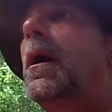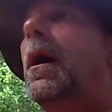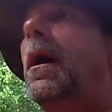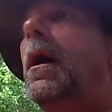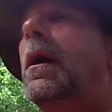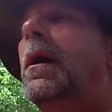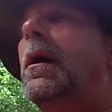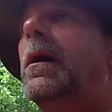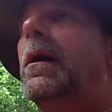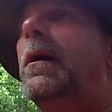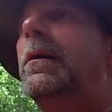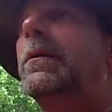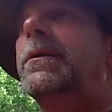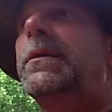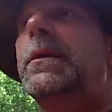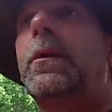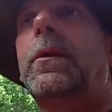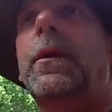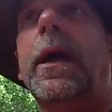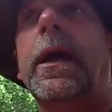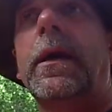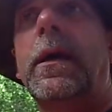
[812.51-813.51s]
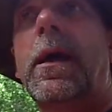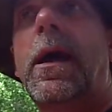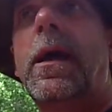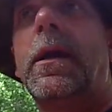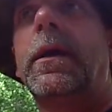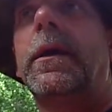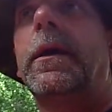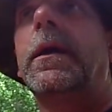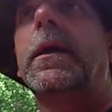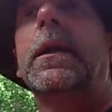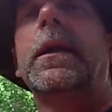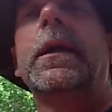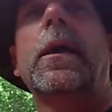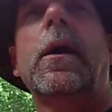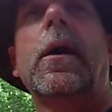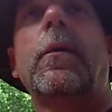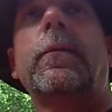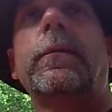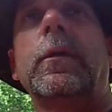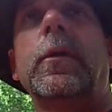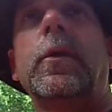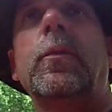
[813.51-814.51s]
So that kind of hit it
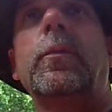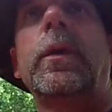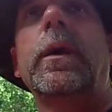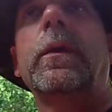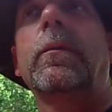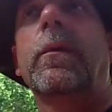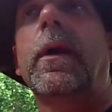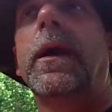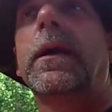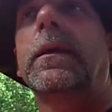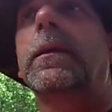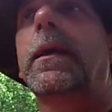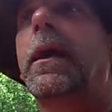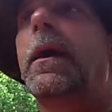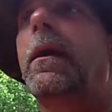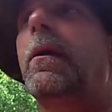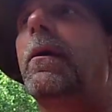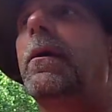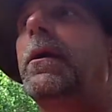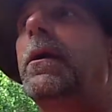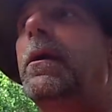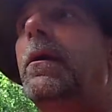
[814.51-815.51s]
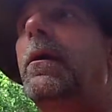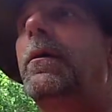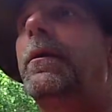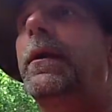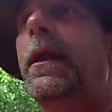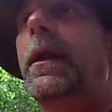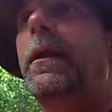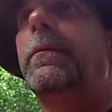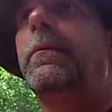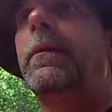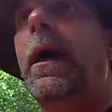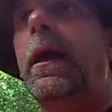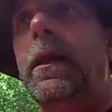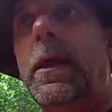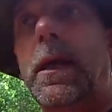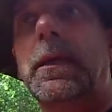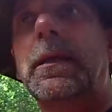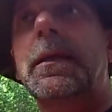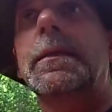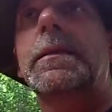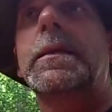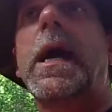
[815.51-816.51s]
off a little bit right there, you know, that I
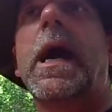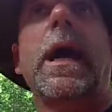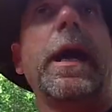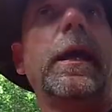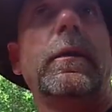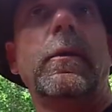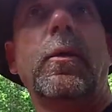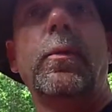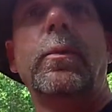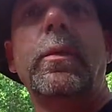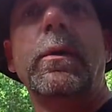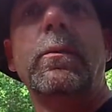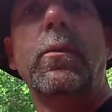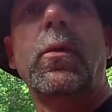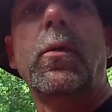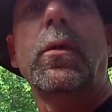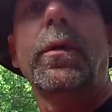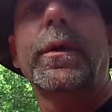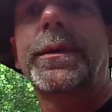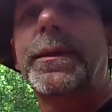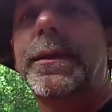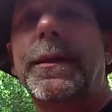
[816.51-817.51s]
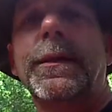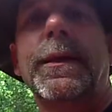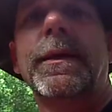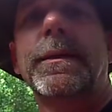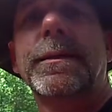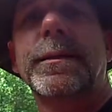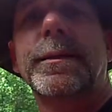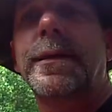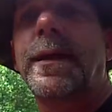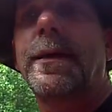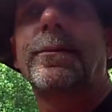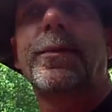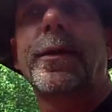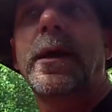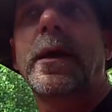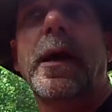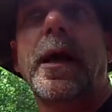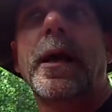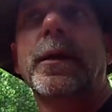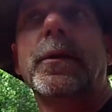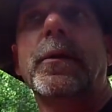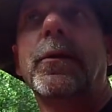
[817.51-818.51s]
like this guy a little bit more because he does the same thing
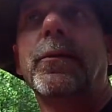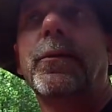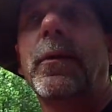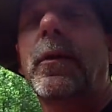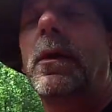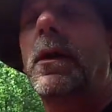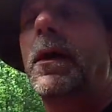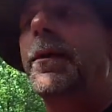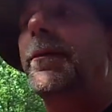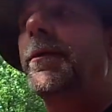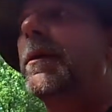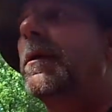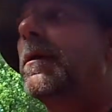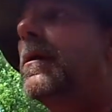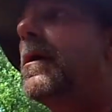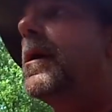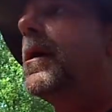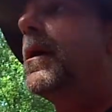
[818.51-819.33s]
I do for a living.